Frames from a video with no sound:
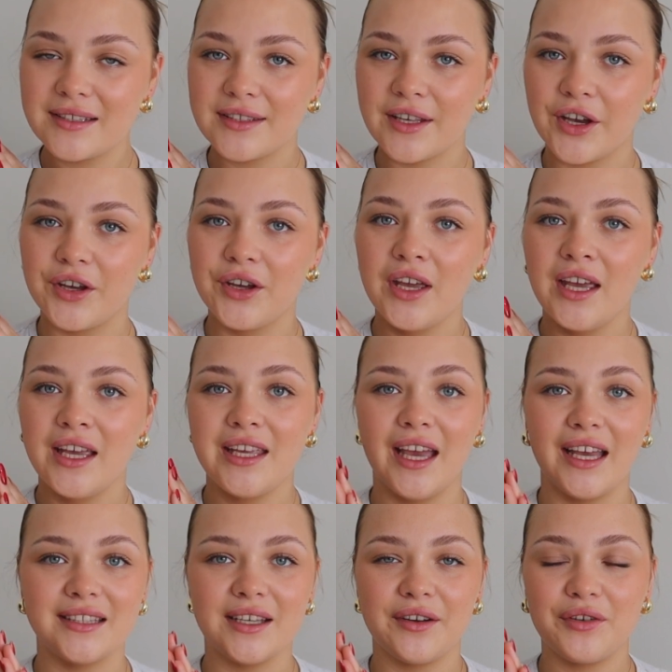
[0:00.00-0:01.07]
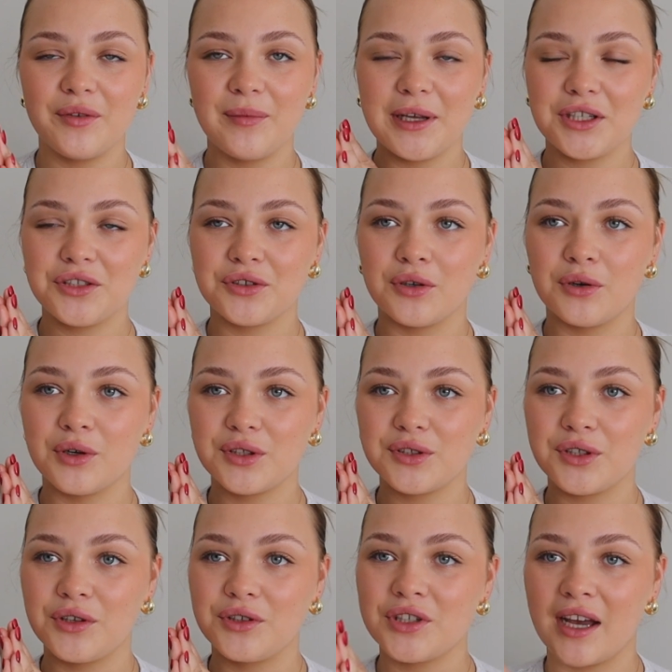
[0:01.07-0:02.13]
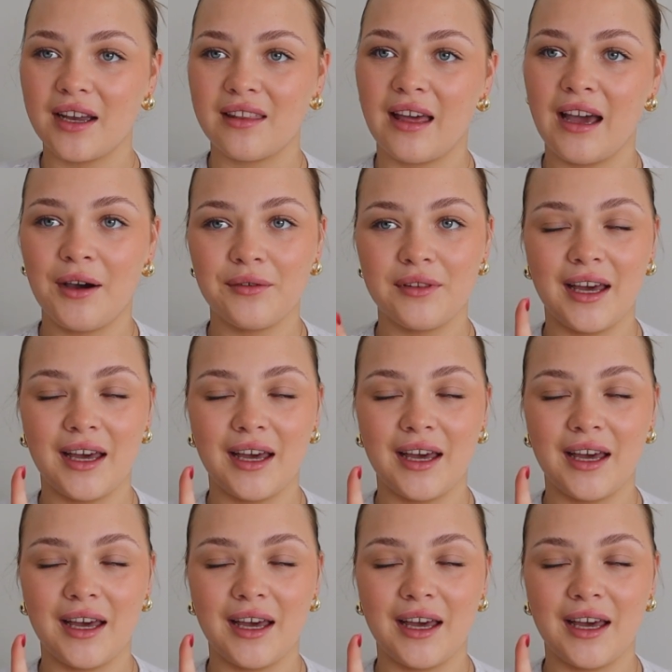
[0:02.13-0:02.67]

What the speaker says: So yeah, definitely make sure to check that out.